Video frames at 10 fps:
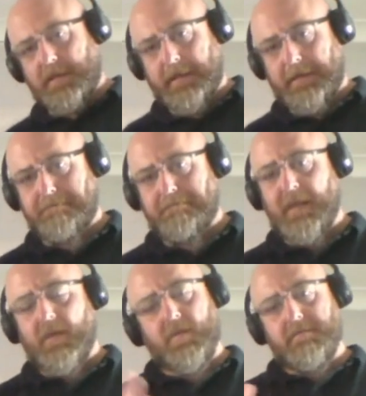seal out.
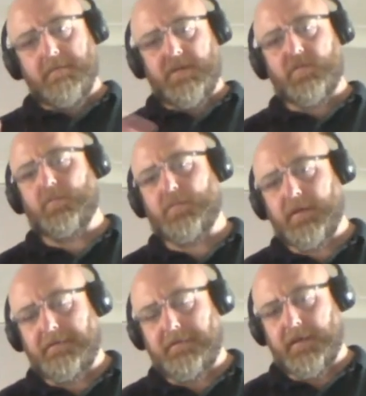We mentioned
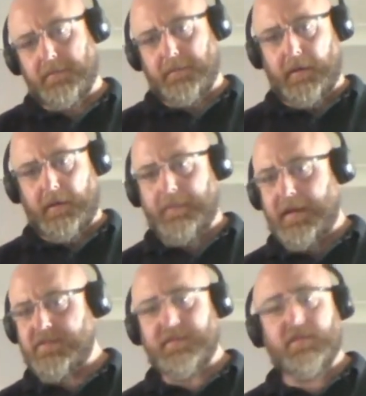briefly
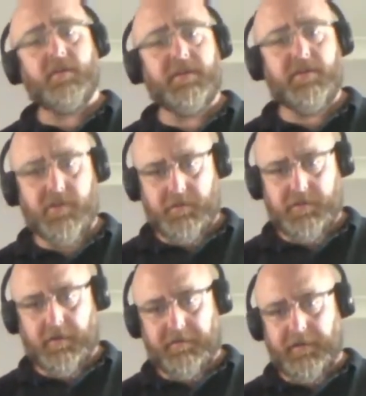about something called
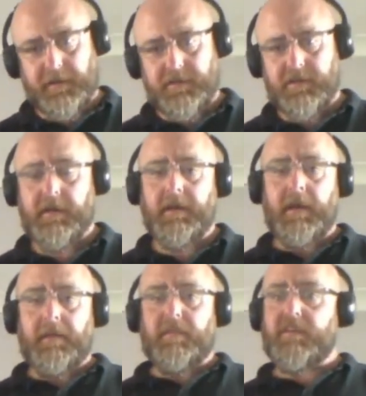induced siphonage.
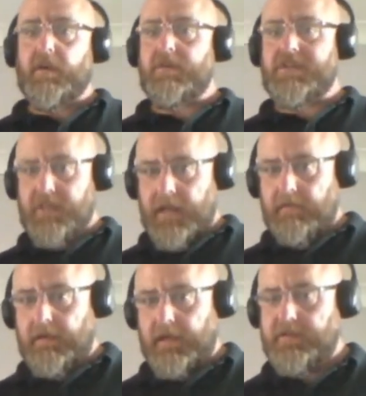So
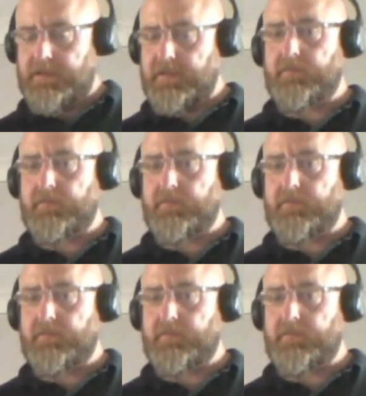generally, as a